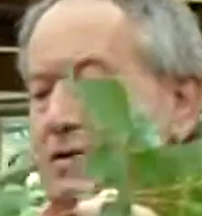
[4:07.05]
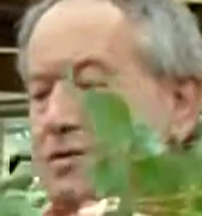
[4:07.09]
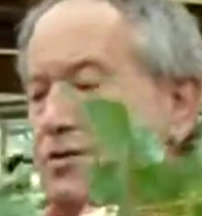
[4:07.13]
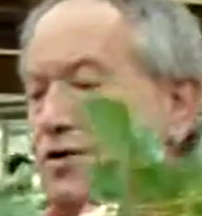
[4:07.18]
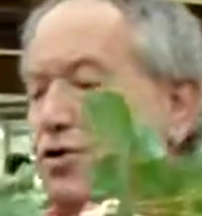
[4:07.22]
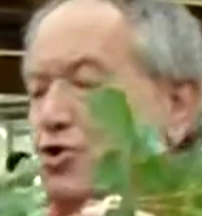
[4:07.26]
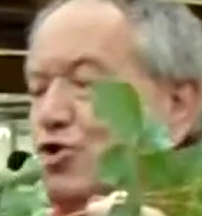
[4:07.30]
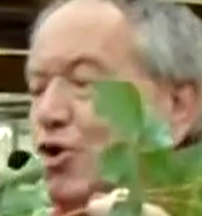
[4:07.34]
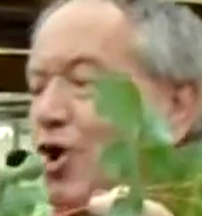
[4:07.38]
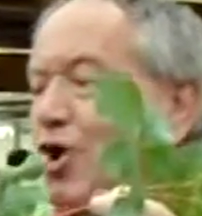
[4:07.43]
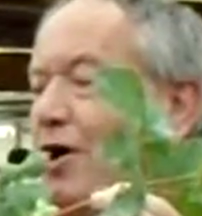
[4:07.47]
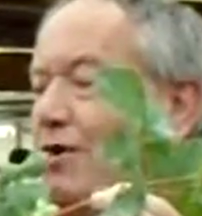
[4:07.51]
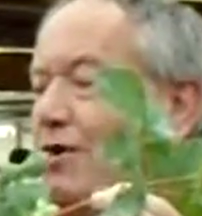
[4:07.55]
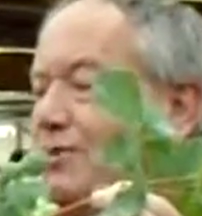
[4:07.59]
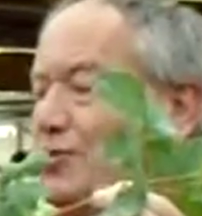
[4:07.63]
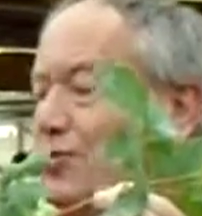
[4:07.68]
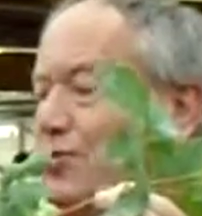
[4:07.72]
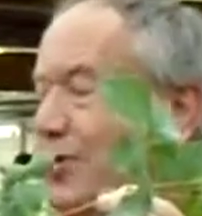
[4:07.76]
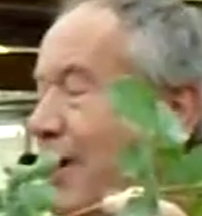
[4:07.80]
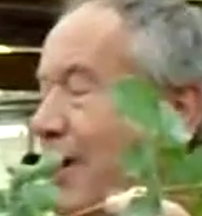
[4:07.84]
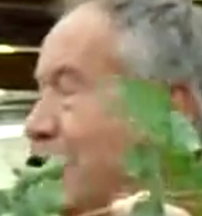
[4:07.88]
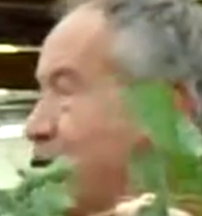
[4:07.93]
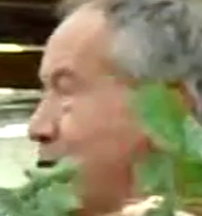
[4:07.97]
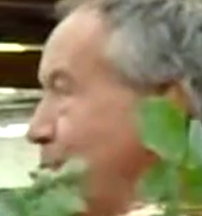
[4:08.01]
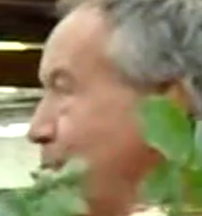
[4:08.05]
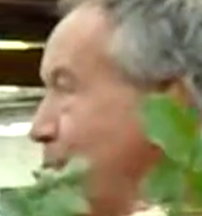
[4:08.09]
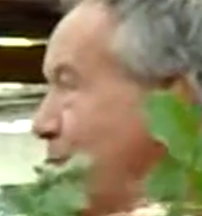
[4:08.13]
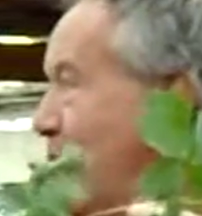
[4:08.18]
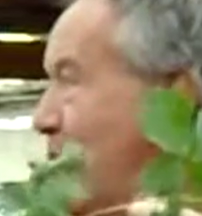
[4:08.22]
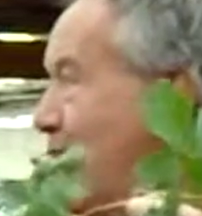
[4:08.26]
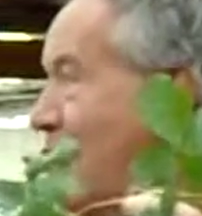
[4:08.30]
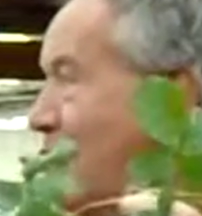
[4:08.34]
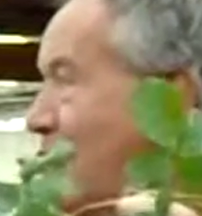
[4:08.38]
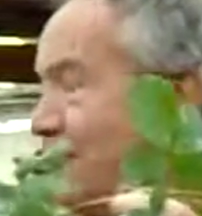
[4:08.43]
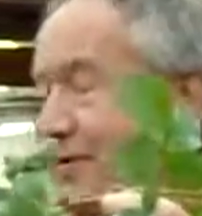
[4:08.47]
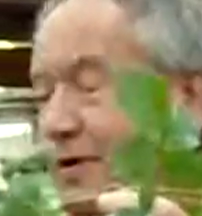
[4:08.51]
So try and train them
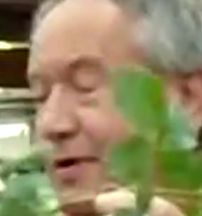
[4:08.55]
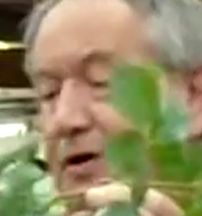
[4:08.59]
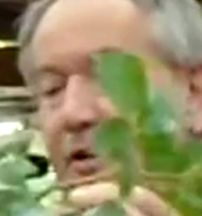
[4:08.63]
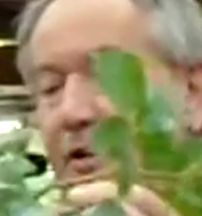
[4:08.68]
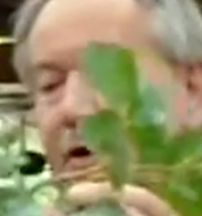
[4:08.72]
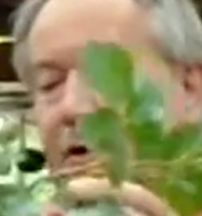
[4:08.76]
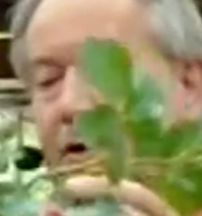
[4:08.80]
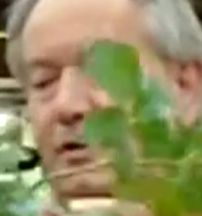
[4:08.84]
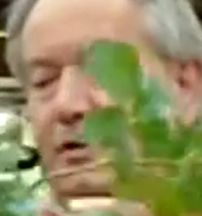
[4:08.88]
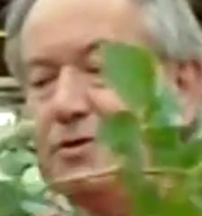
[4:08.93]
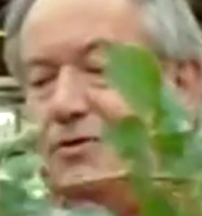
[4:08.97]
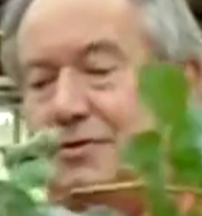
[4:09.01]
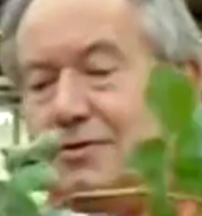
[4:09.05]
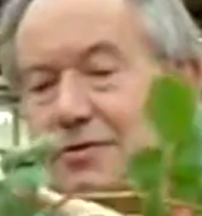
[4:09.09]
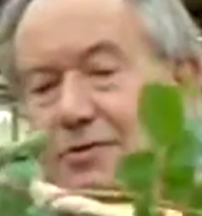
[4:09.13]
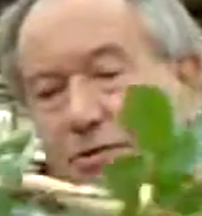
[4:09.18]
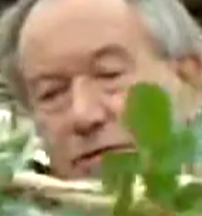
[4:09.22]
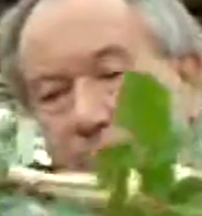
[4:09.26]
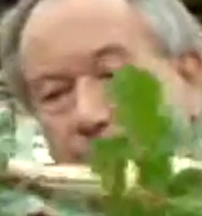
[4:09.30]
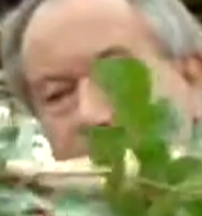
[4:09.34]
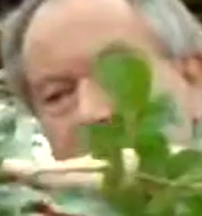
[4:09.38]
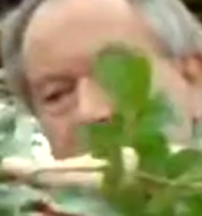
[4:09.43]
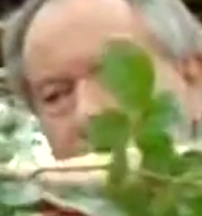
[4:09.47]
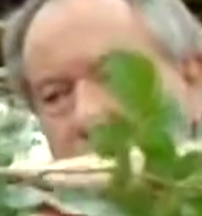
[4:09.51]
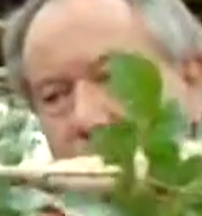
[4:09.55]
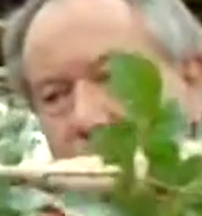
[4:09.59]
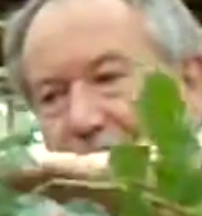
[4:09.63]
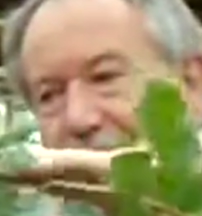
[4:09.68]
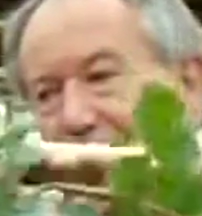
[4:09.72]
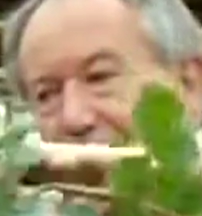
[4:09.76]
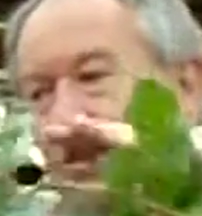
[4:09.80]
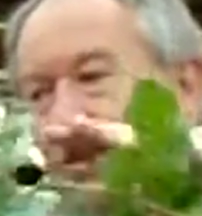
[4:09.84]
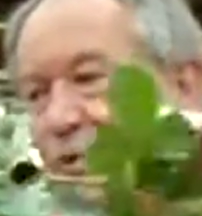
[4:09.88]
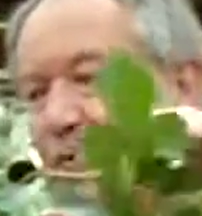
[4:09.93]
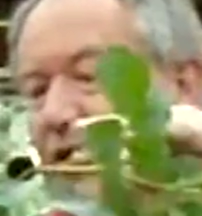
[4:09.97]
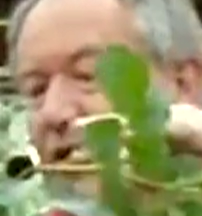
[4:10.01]
down so
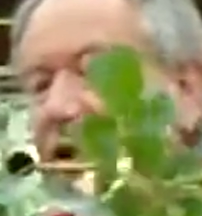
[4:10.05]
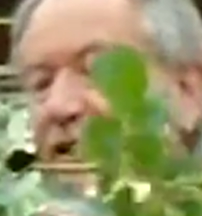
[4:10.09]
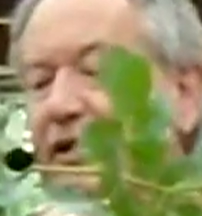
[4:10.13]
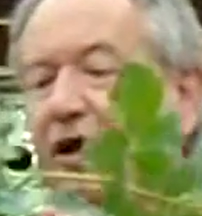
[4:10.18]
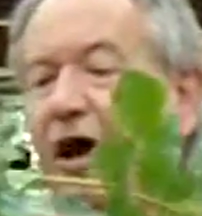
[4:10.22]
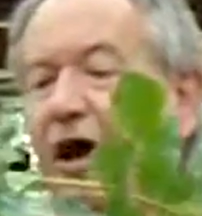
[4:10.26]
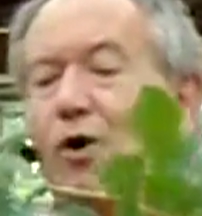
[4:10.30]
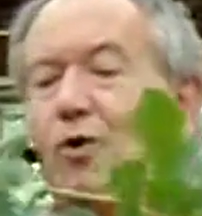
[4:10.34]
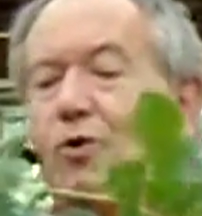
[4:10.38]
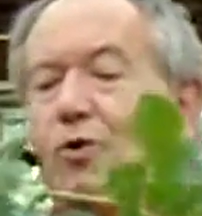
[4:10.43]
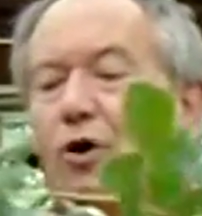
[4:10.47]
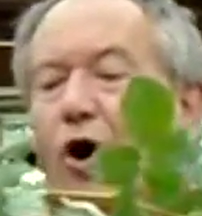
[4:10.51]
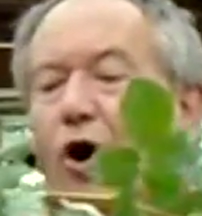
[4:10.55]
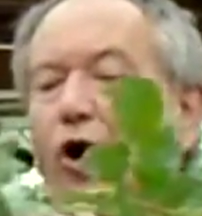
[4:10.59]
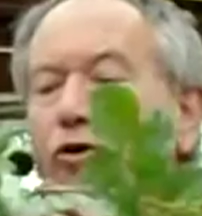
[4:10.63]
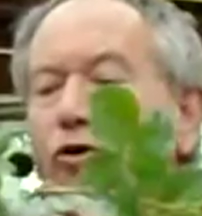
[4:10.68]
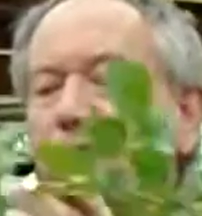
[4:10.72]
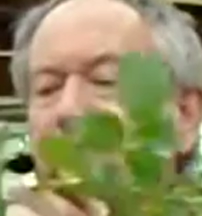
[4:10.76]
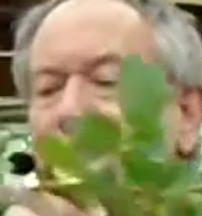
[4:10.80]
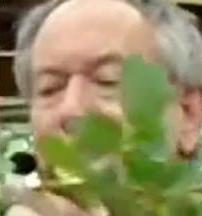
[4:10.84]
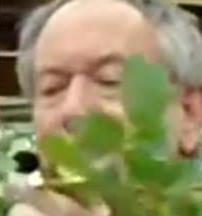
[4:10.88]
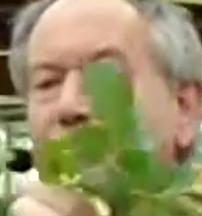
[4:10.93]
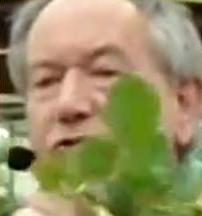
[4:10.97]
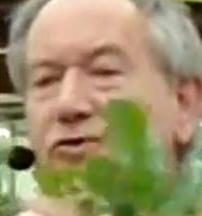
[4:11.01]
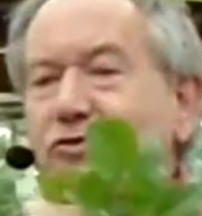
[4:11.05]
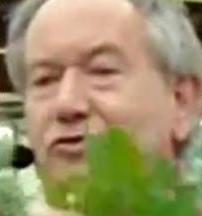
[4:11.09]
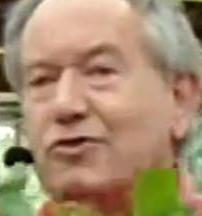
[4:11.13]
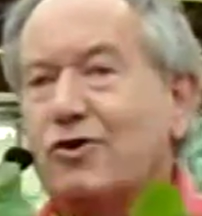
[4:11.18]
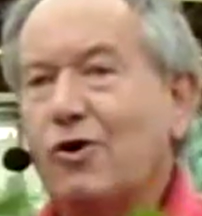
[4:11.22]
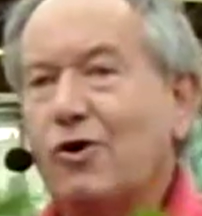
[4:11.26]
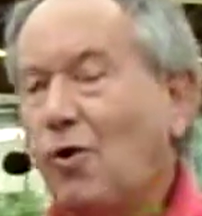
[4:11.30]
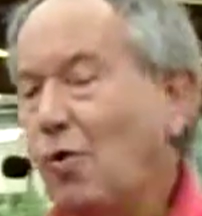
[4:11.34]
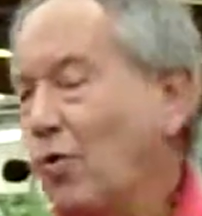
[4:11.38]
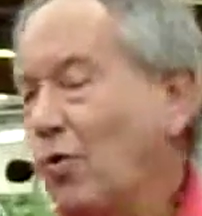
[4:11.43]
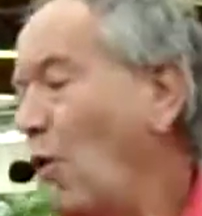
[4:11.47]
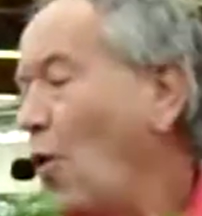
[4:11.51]
they go
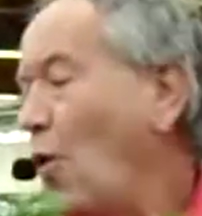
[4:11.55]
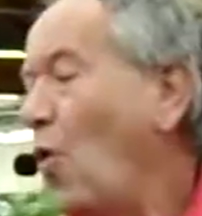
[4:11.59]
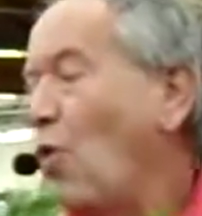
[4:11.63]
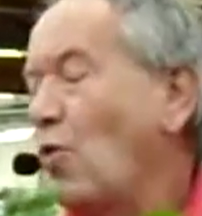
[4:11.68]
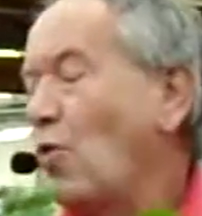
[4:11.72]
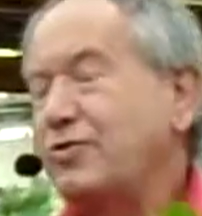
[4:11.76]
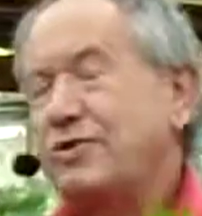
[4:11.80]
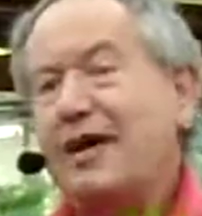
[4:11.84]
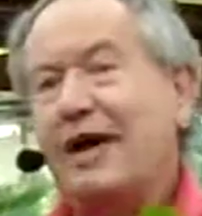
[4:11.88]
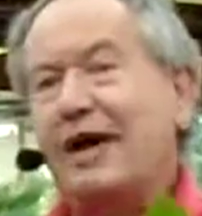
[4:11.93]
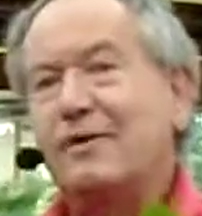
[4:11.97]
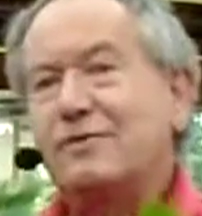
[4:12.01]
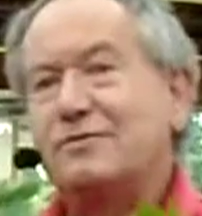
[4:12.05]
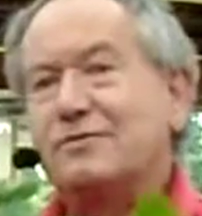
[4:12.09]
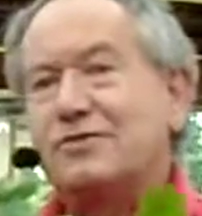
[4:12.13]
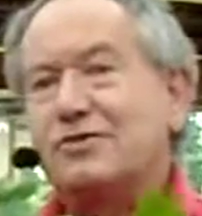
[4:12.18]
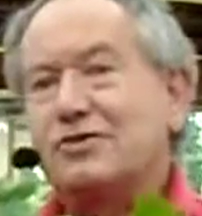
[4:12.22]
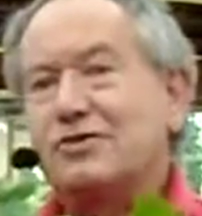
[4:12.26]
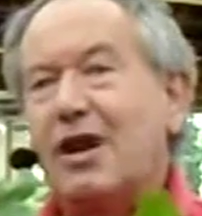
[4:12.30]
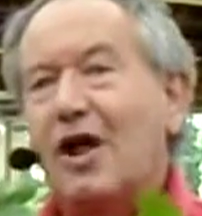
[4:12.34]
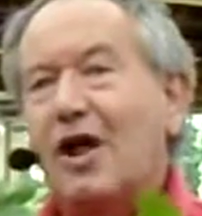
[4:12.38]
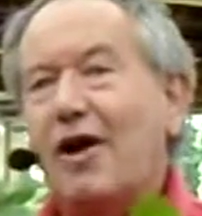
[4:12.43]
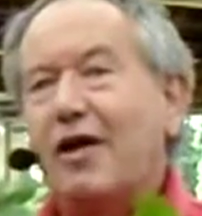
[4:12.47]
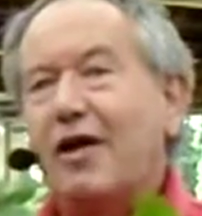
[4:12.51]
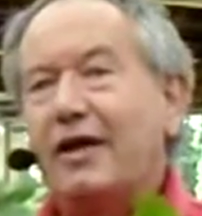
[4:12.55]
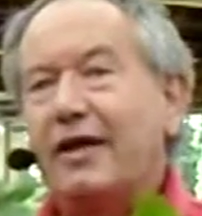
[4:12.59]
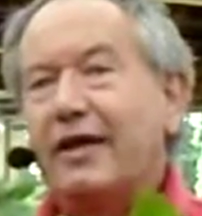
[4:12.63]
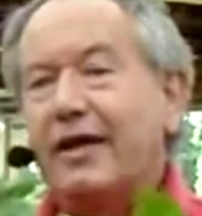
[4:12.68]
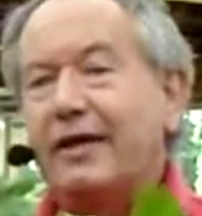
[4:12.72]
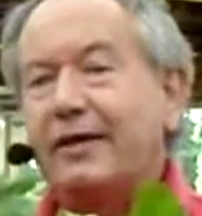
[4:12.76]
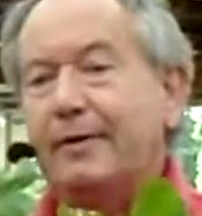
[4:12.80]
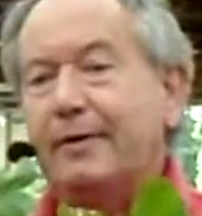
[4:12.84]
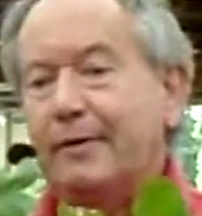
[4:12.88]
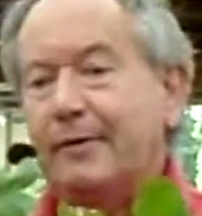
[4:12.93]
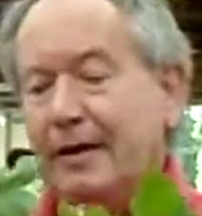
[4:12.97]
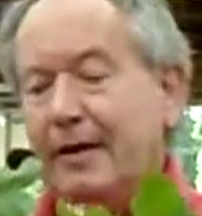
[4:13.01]
horizontal or down slightly.